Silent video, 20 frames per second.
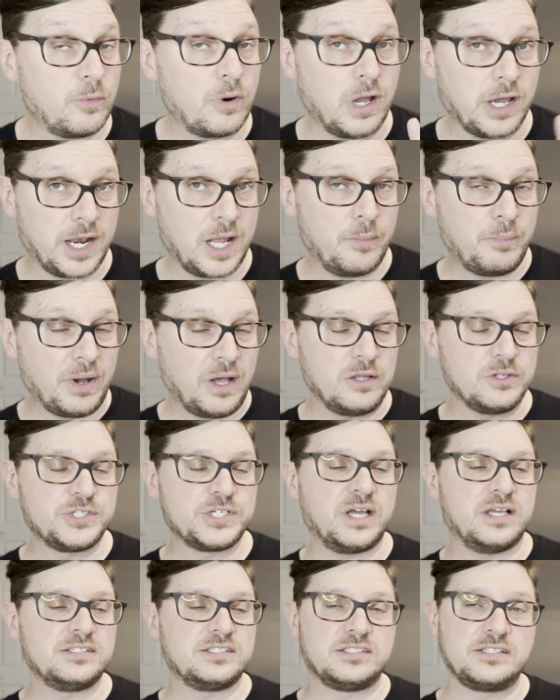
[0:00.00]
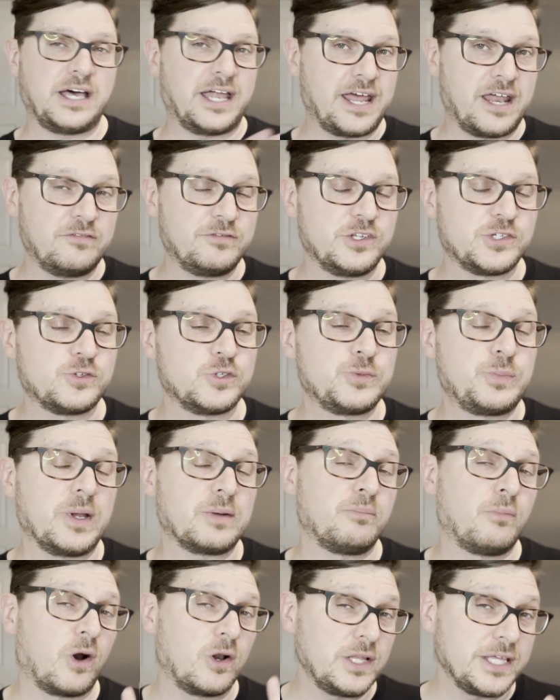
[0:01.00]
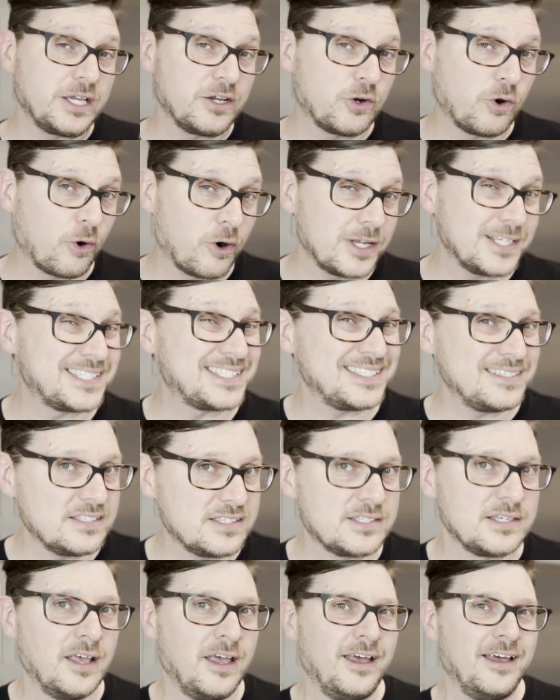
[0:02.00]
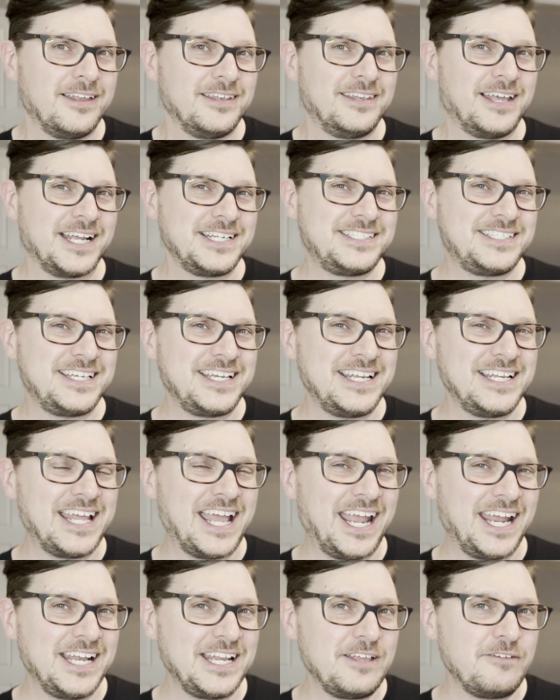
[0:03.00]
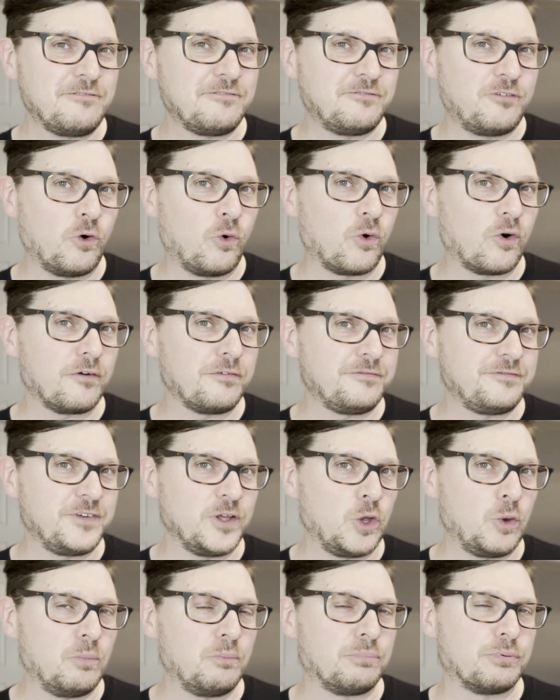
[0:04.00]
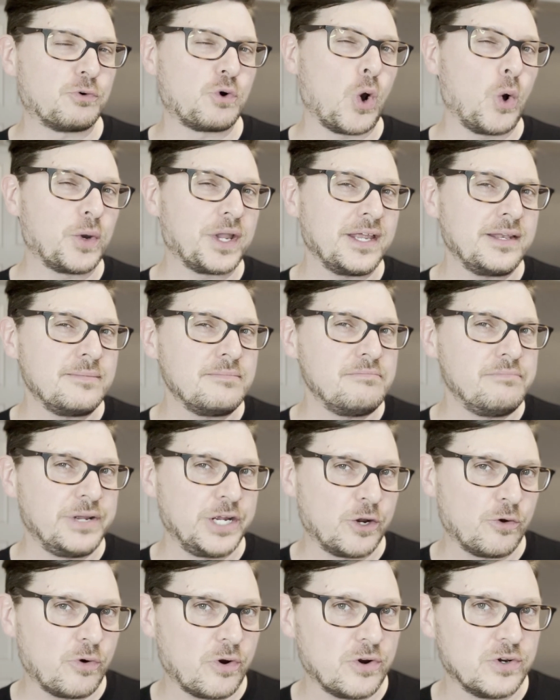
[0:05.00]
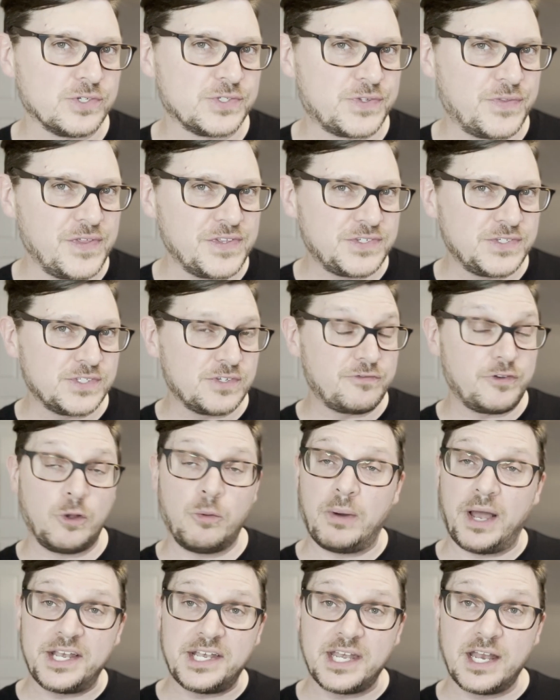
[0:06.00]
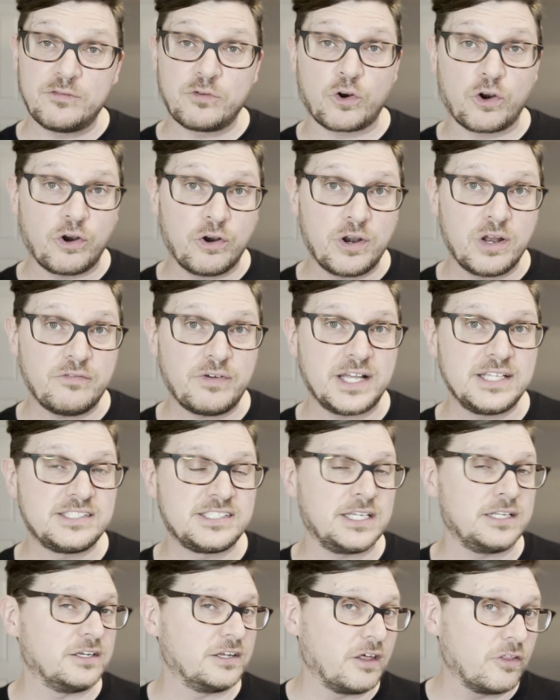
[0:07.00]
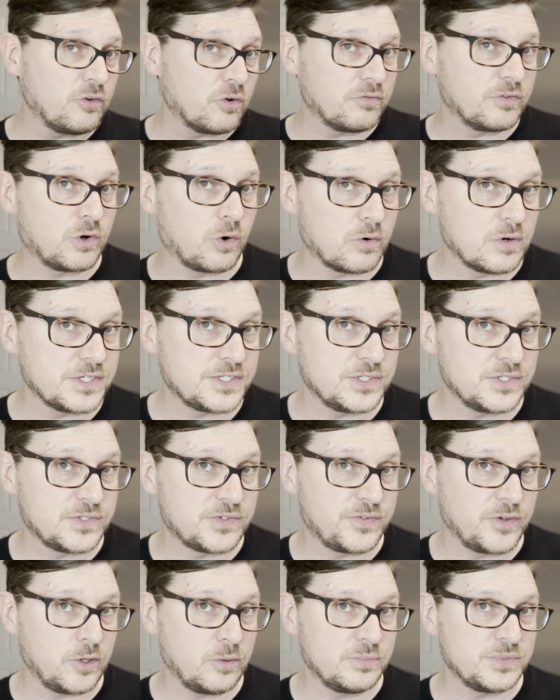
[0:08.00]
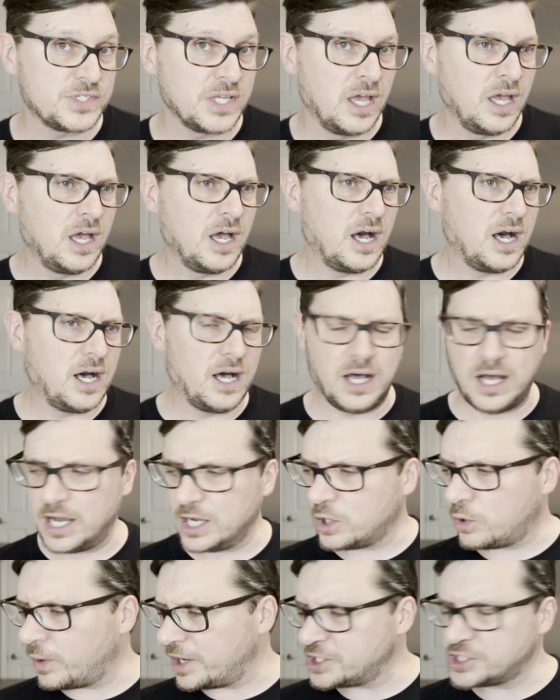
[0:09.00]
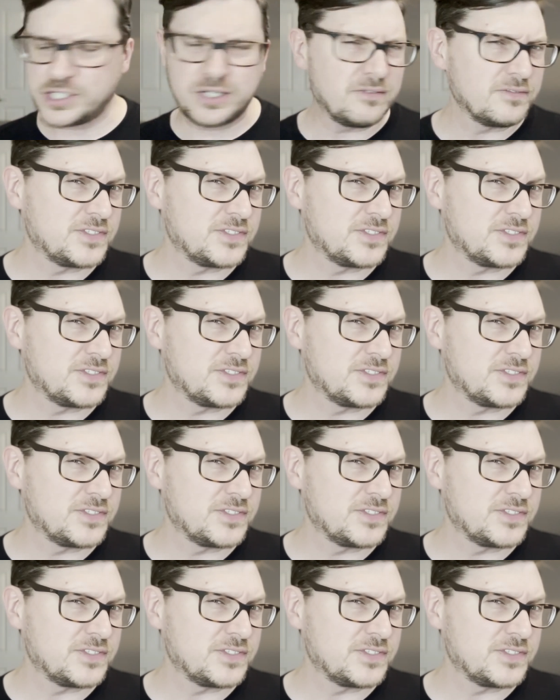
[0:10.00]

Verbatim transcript: wrong, and I apologize. Not out of disrespect. Marleen Gorris's 1984 film Broken Mirrors. This is a film I'd never heard of. i had seen another of Goris's films, uh, A Question of